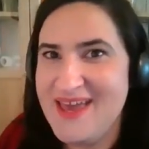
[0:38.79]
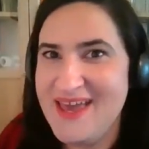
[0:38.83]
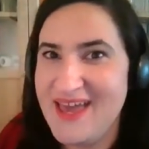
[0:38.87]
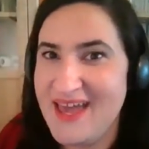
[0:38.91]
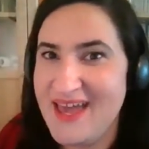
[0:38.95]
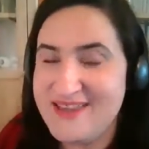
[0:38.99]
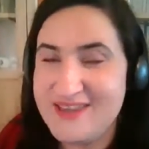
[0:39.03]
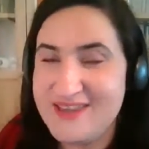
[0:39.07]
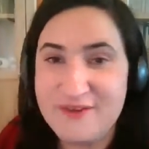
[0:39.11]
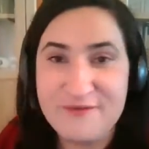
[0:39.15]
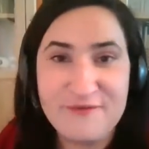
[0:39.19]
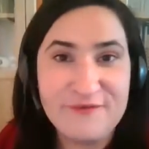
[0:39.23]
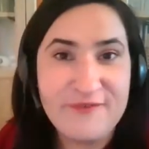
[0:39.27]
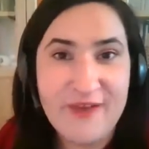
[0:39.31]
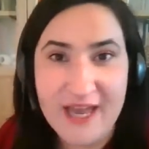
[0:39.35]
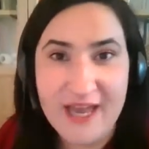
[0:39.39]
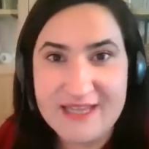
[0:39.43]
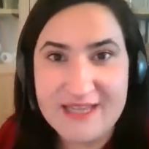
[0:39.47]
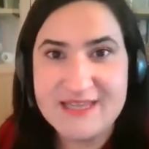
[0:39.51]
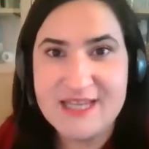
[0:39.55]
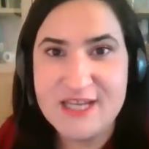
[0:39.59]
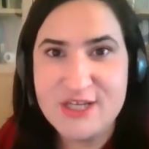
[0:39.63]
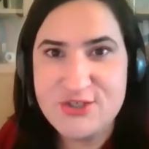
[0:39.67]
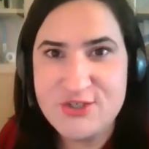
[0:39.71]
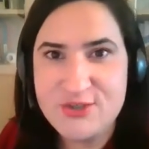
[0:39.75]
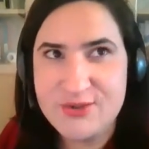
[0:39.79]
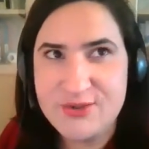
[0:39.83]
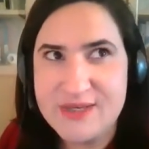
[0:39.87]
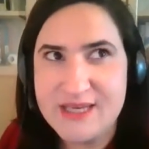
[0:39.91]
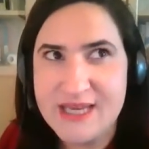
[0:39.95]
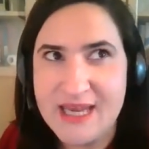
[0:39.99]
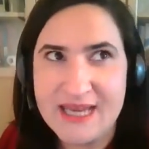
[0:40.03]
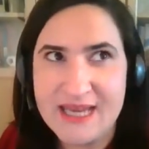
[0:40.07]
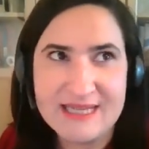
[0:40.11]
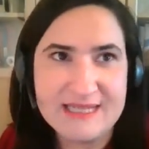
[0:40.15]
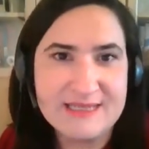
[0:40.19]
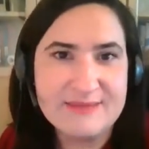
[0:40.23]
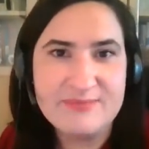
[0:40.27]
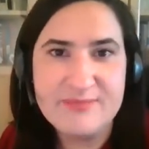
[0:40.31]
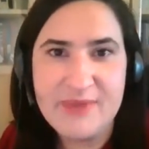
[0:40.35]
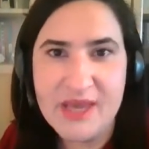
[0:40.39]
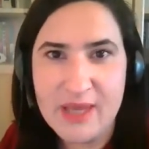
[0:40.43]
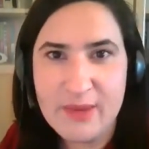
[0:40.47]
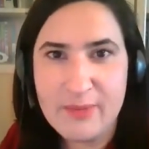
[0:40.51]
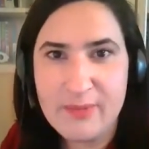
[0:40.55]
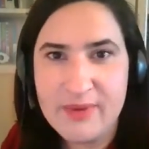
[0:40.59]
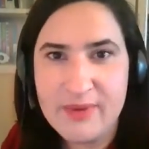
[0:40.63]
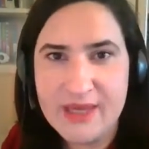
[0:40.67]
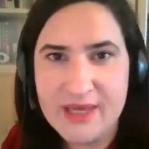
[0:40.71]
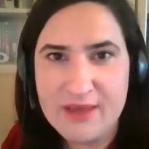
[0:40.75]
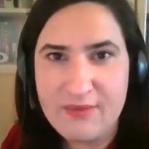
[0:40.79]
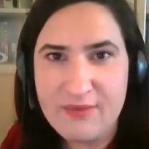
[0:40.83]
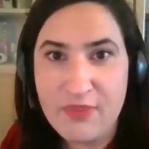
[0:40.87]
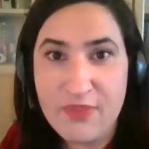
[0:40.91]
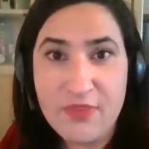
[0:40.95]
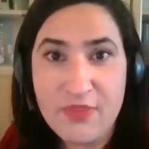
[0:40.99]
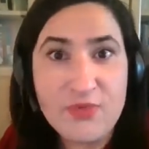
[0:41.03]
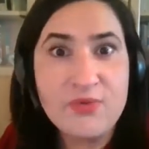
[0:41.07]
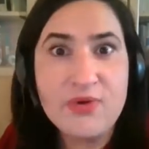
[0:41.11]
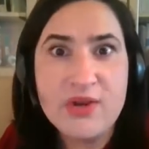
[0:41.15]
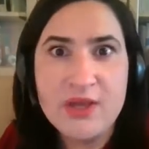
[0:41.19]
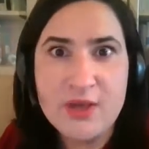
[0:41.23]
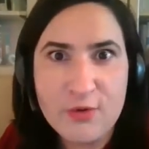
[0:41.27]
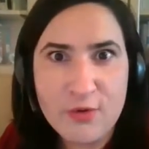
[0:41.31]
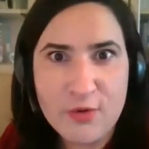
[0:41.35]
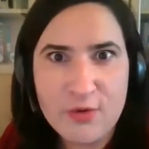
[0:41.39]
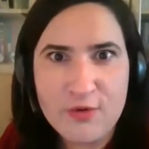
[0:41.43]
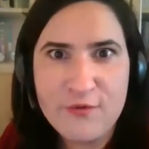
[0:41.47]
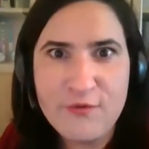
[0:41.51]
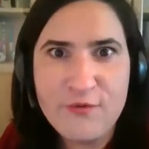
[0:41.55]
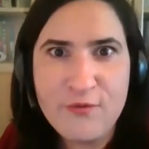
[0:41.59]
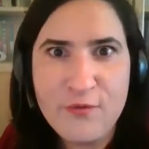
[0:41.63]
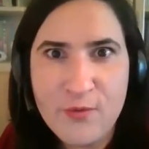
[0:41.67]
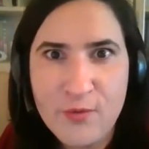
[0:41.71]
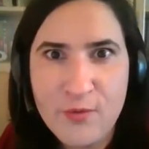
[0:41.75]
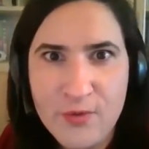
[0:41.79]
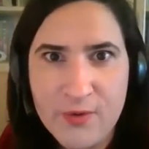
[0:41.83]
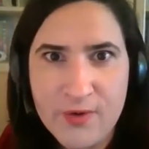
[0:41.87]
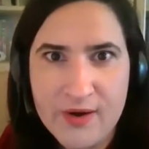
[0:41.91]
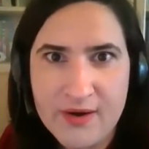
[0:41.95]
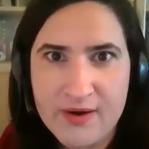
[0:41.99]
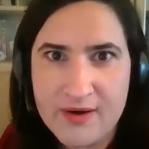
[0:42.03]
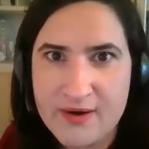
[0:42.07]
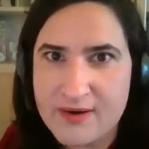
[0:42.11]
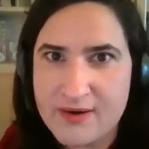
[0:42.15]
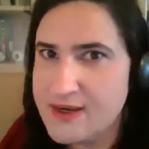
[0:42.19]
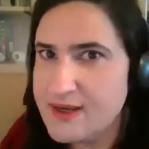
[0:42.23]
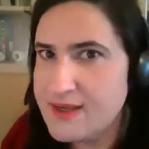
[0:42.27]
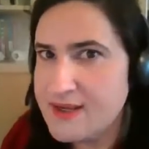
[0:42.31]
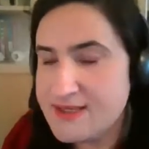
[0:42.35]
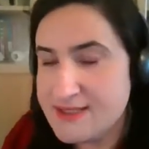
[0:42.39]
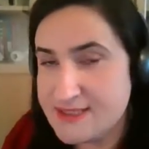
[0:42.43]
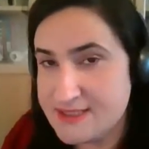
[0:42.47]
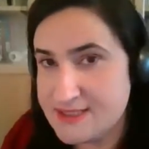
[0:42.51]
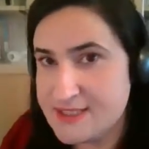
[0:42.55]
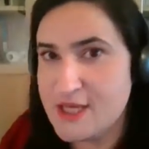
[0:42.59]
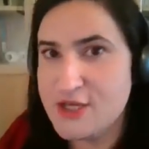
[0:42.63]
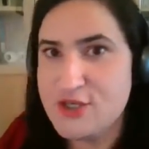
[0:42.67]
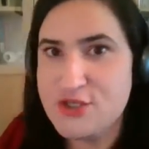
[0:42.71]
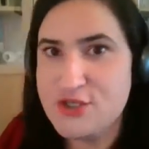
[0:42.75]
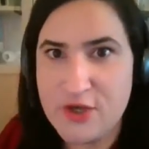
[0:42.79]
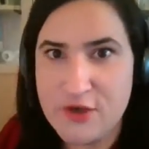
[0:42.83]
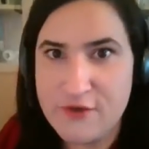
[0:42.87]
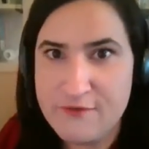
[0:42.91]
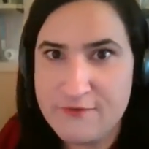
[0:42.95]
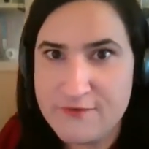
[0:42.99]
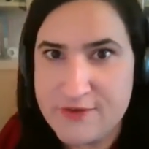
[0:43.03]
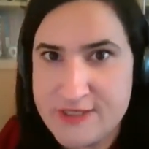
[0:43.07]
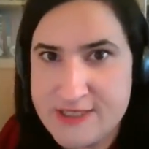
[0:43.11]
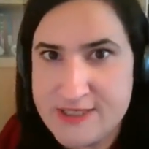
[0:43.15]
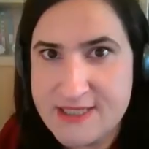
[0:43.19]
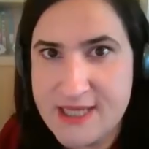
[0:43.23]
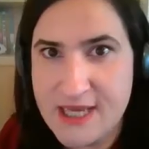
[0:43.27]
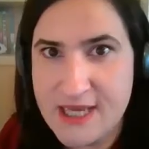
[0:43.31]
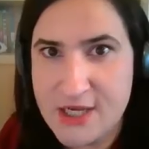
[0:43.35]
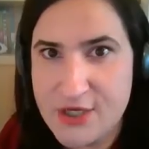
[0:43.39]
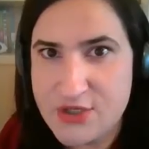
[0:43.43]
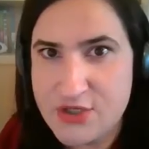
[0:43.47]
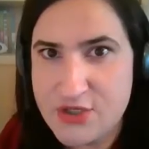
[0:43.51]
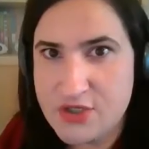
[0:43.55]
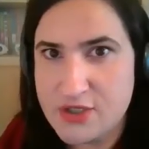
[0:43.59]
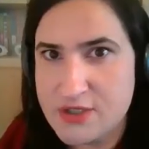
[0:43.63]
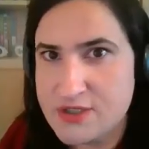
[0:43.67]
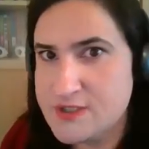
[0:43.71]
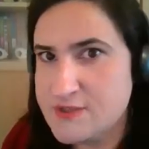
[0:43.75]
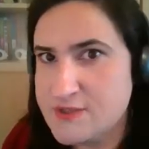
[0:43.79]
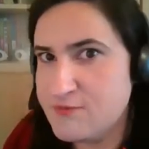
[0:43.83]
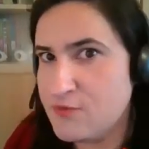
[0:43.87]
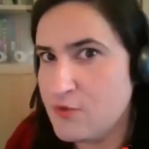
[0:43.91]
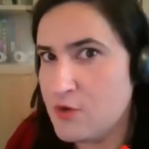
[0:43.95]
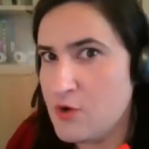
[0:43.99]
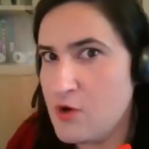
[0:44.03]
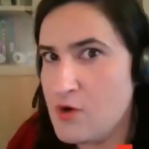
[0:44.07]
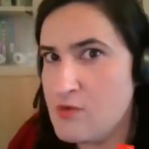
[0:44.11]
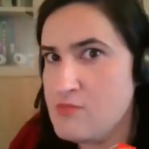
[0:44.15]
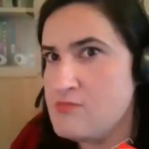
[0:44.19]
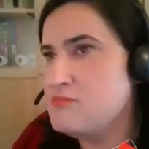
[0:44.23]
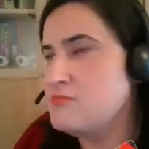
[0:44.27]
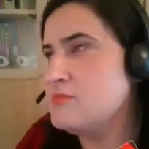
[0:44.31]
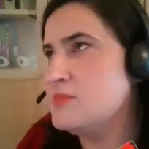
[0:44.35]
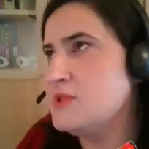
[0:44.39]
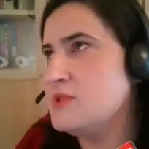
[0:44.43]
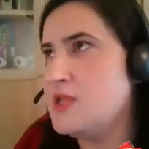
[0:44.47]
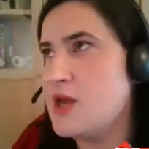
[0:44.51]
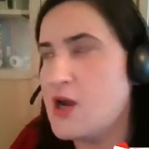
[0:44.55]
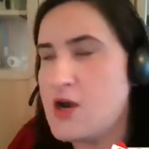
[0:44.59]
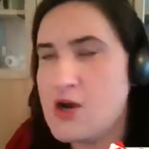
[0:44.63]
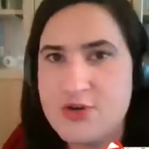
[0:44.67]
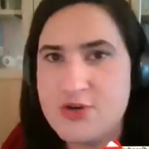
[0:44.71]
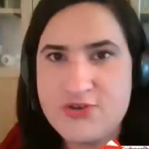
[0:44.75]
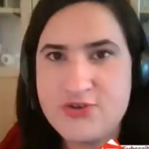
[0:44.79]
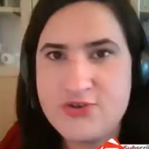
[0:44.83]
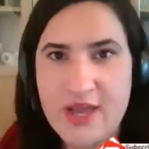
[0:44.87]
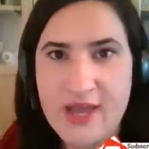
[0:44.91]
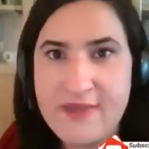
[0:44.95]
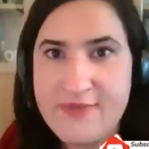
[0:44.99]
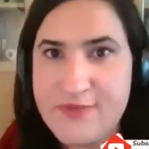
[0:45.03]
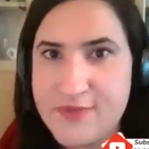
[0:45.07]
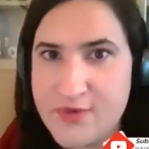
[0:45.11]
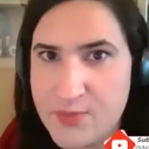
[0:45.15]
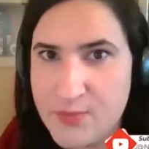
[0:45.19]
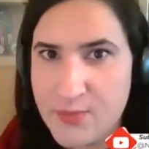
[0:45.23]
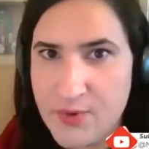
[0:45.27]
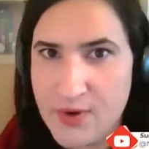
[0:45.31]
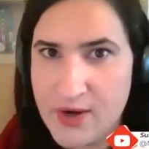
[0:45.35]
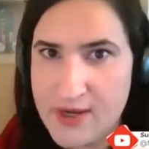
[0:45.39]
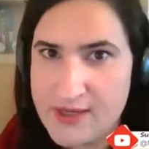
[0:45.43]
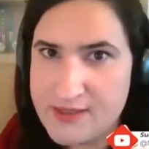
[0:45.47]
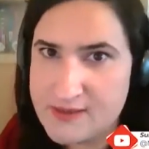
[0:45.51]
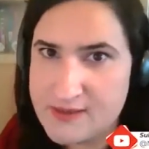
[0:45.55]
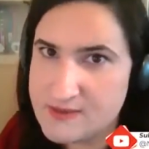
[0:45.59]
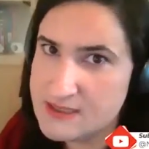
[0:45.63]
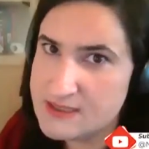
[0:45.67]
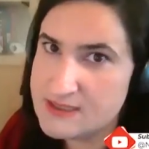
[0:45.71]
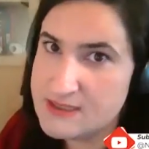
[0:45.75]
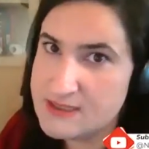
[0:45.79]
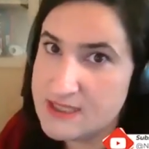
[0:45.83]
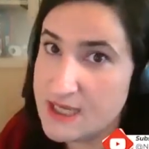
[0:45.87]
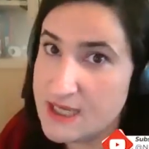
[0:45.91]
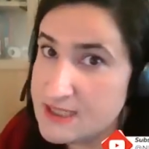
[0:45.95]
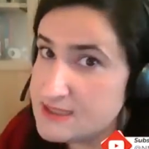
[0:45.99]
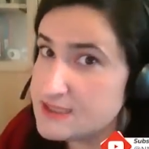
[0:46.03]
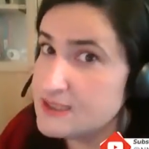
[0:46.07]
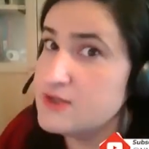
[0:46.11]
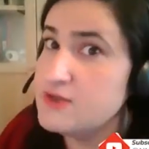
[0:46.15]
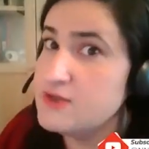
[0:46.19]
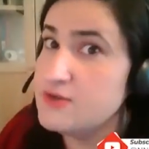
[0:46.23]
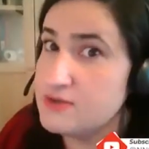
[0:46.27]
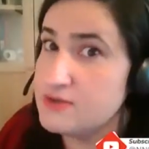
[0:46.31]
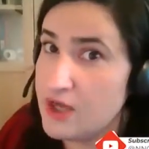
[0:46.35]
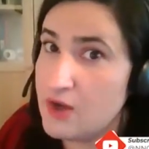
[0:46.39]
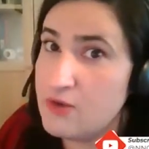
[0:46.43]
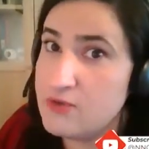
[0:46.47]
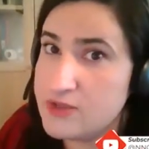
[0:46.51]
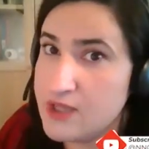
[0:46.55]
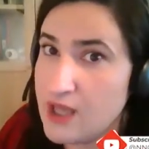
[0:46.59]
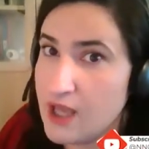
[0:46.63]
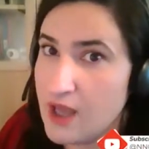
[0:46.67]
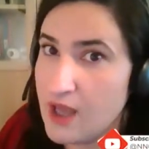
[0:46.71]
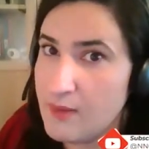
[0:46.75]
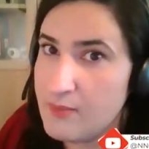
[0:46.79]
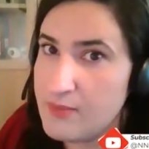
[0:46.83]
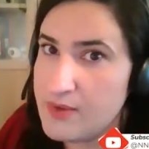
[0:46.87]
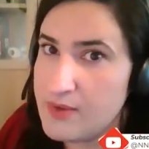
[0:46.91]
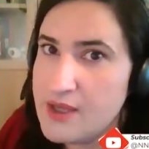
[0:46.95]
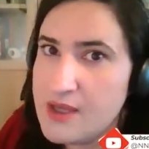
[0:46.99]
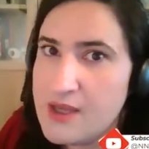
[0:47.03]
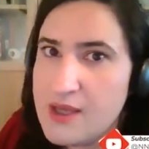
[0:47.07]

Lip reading: And the fact that you get maybe 3 or 4 such conversations from large enterprises, it's a good outcome.